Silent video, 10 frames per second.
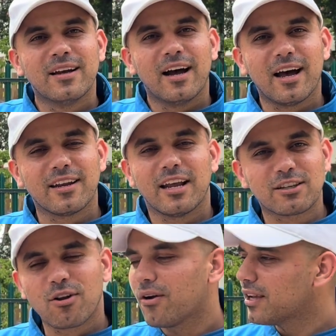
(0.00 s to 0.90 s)
And
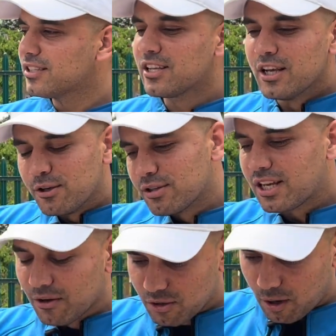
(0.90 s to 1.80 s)
as long as you
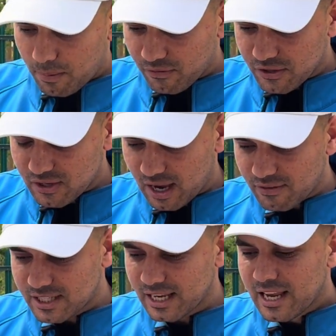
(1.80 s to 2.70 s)
stay on top of the
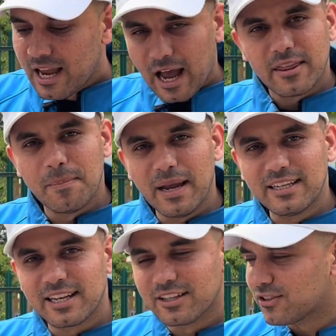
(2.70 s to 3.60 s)
servicing and the
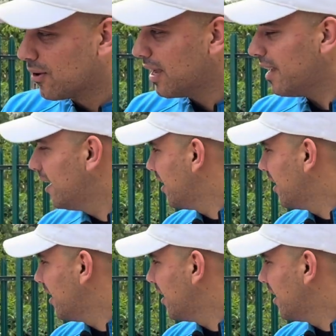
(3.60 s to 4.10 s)
maintenance on it,